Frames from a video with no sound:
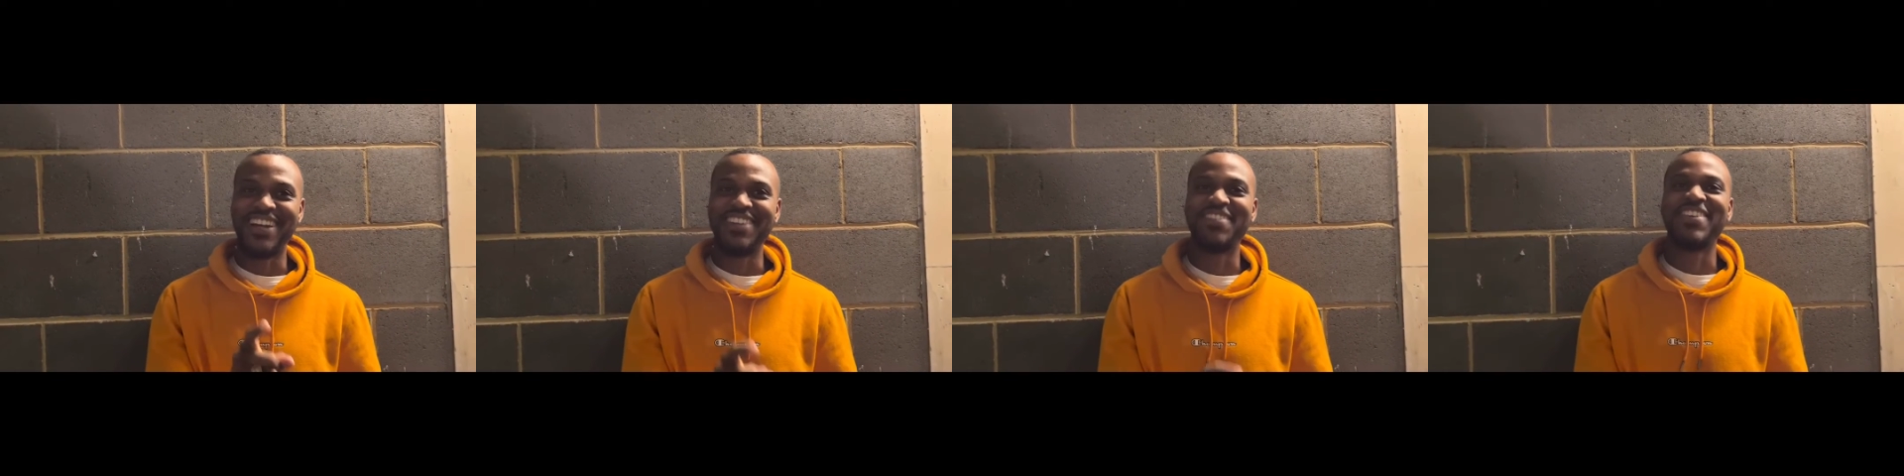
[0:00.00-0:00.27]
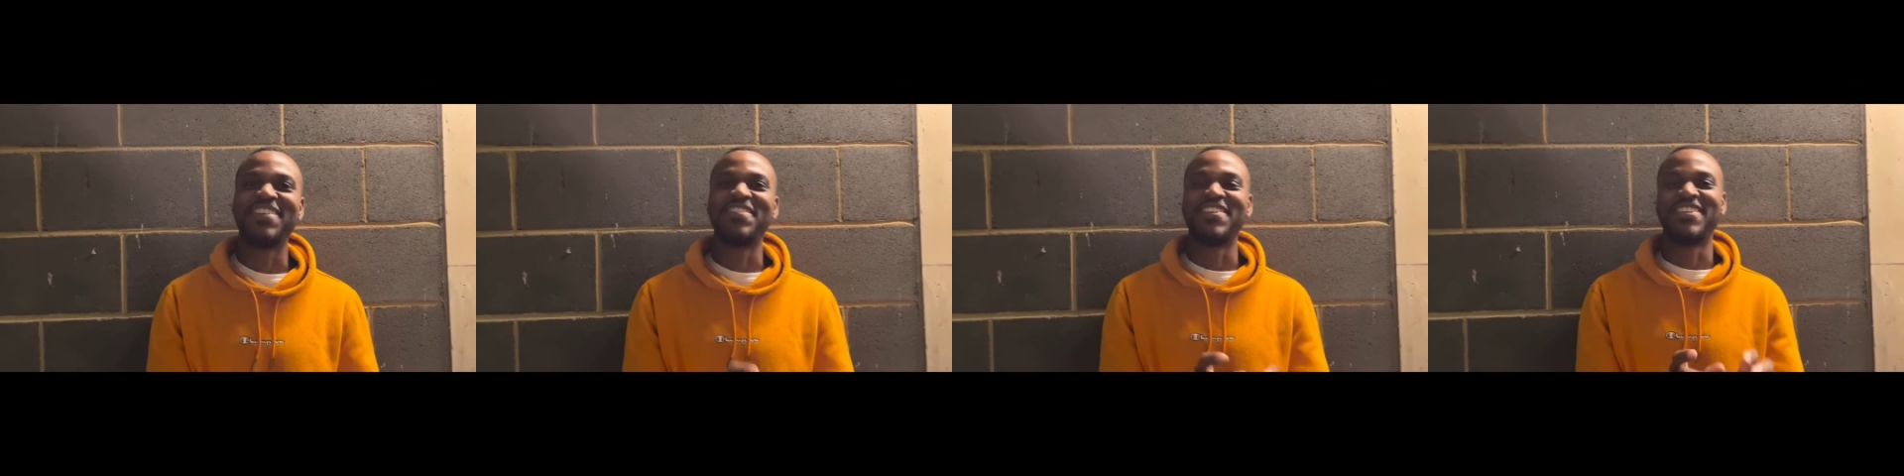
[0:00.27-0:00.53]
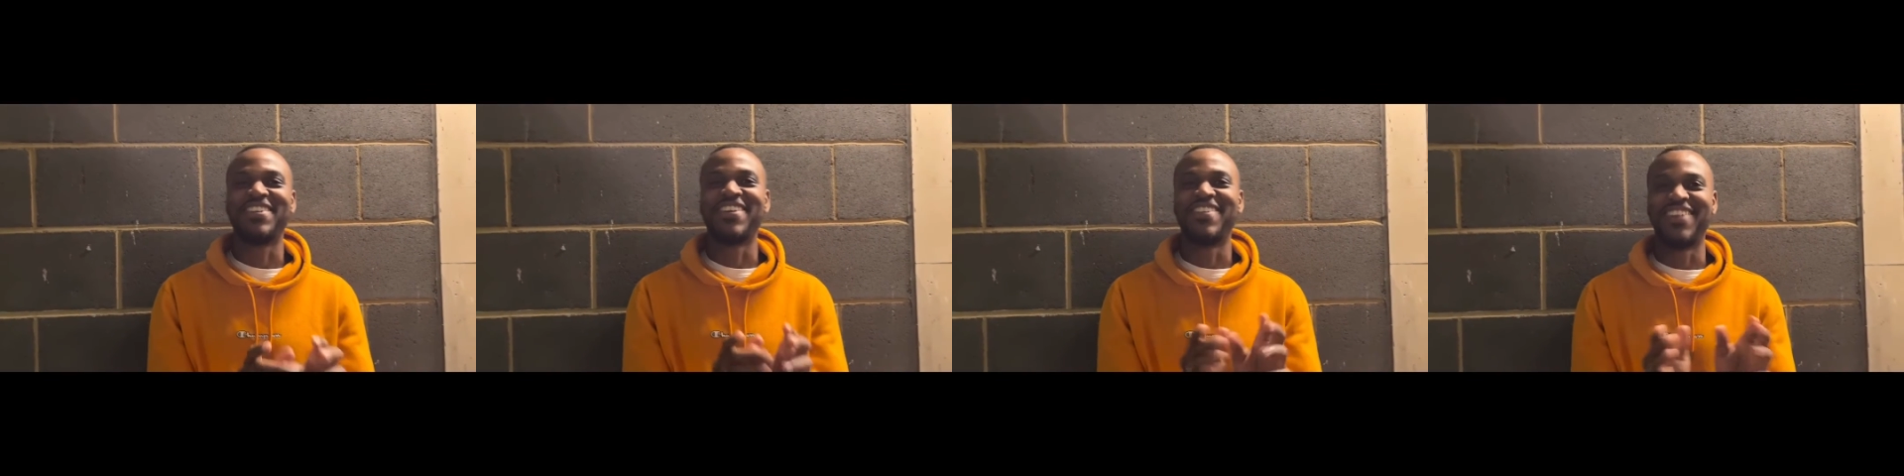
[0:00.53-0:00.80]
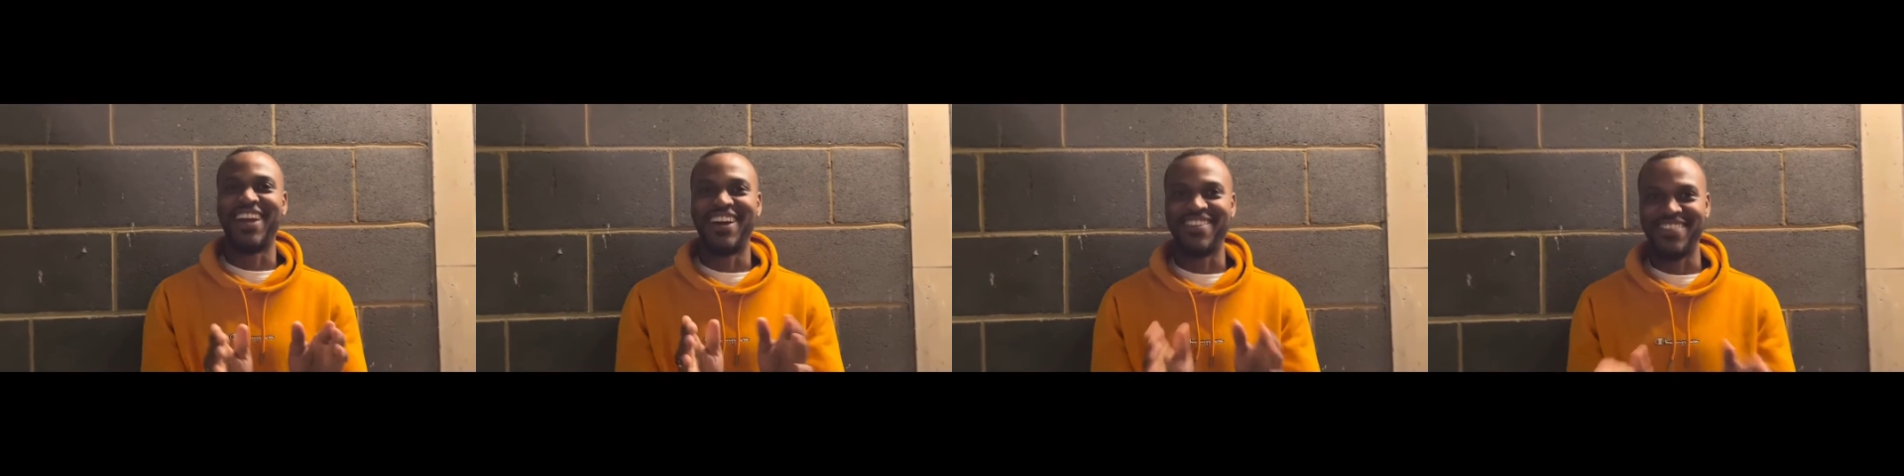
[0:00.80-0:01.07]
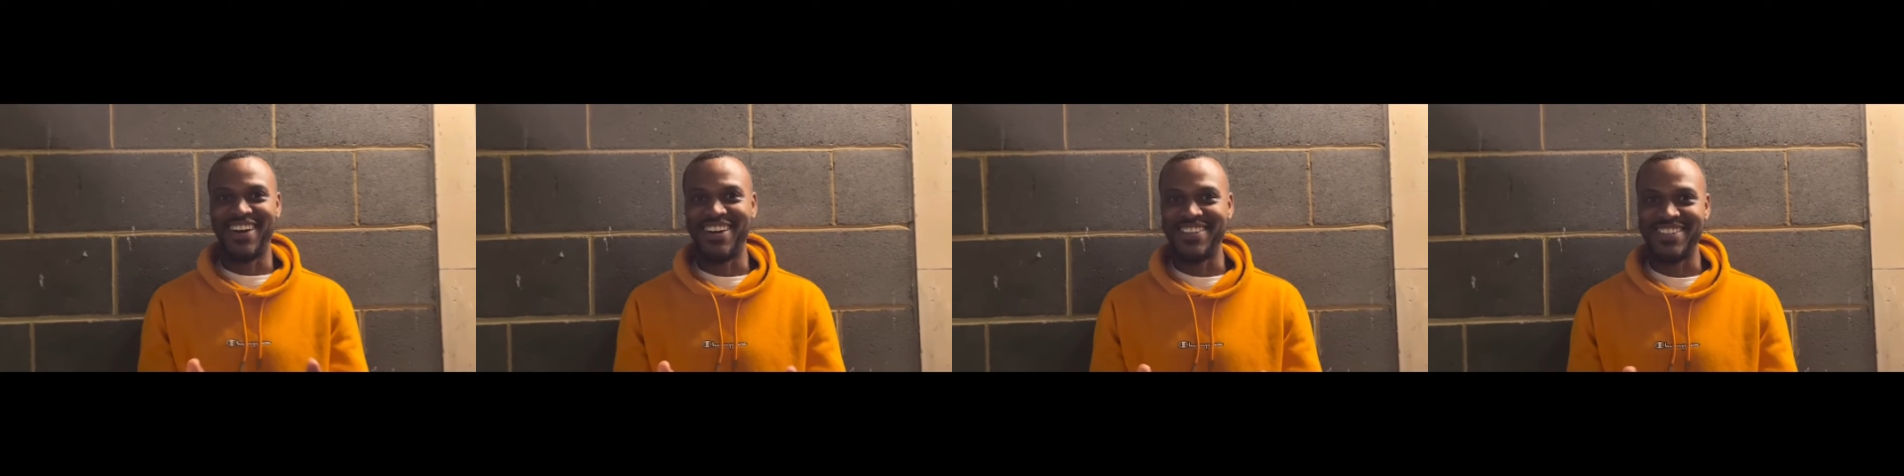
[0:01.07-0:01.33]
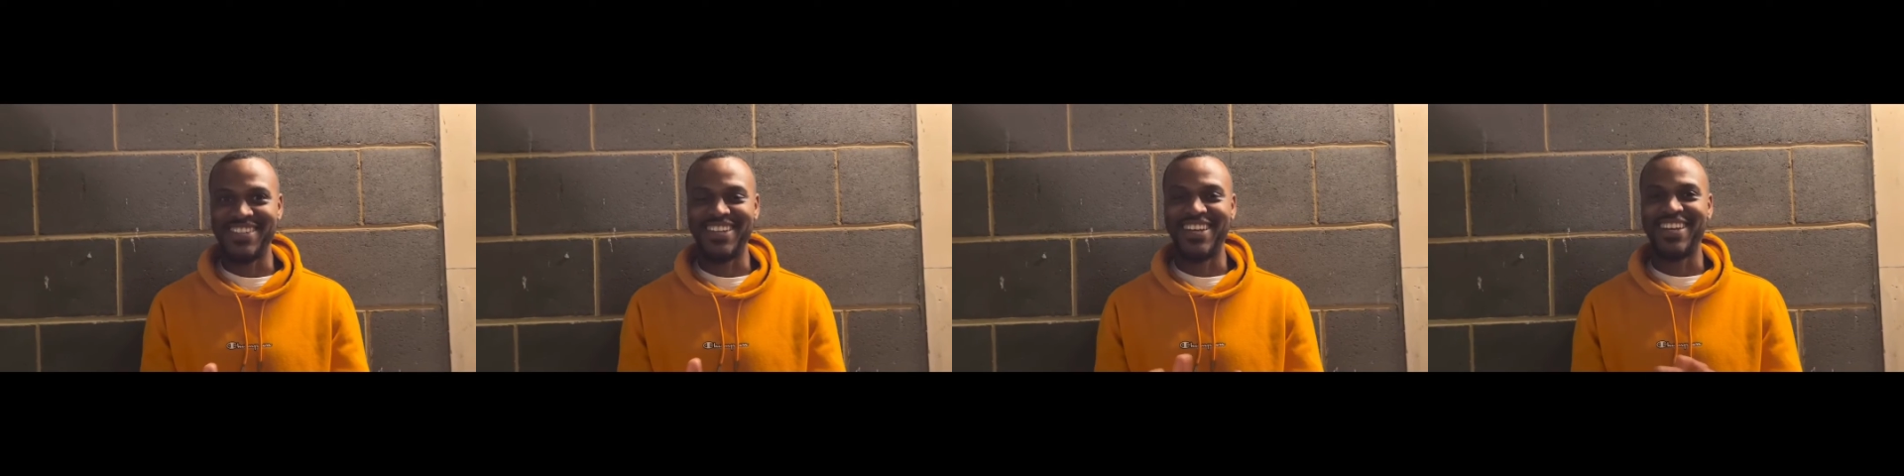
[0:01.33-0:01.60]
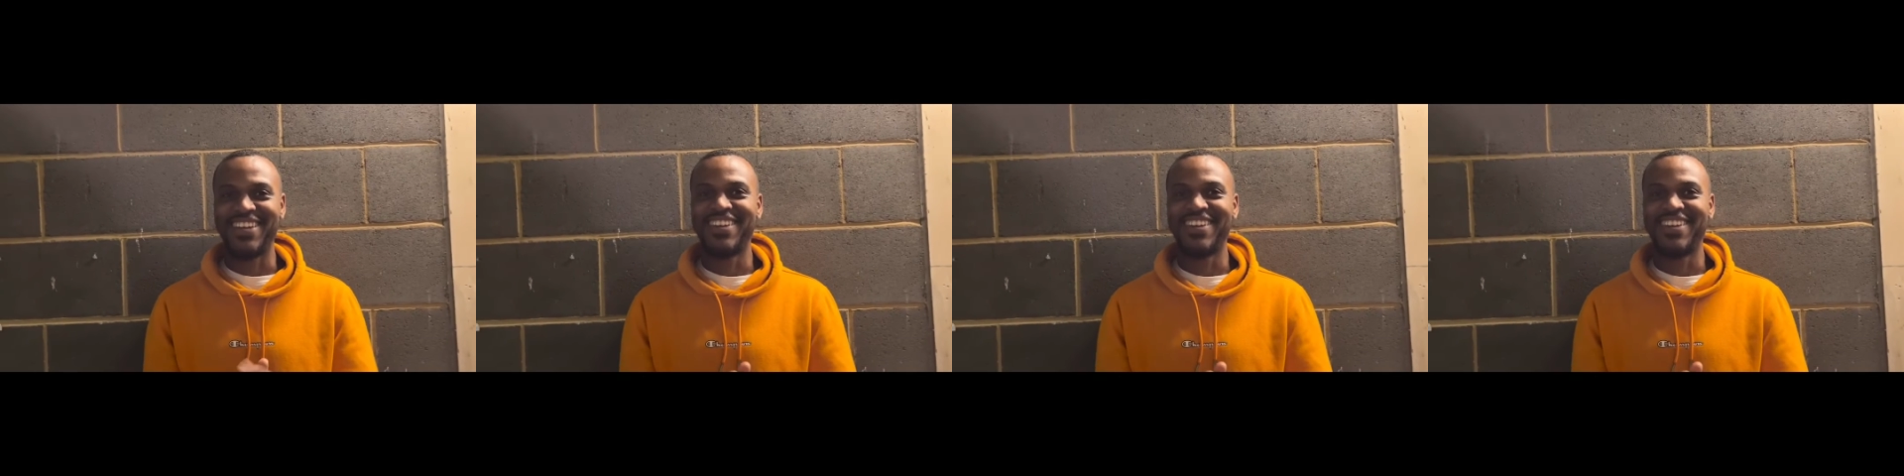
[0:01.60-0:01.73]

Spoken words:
Let me give you something like rounds, innit?